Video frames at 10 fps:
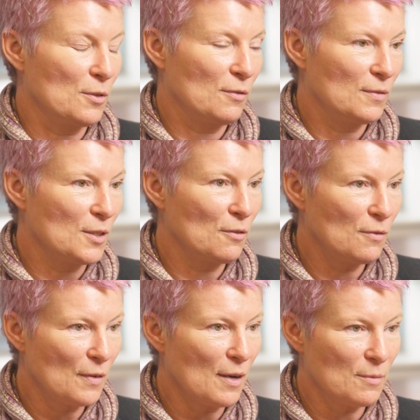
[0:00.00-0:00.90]

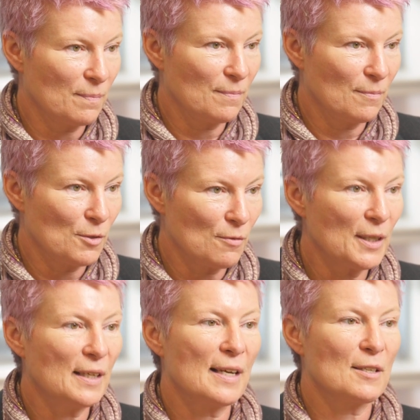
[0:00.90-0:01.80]
If I was
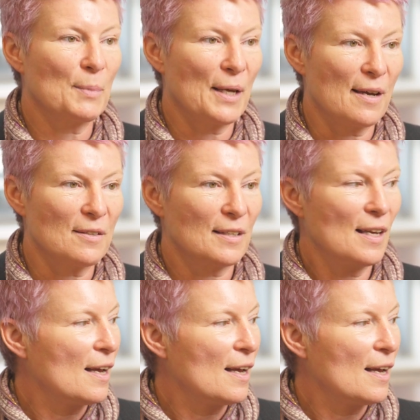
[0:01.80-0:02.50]
running an XPS,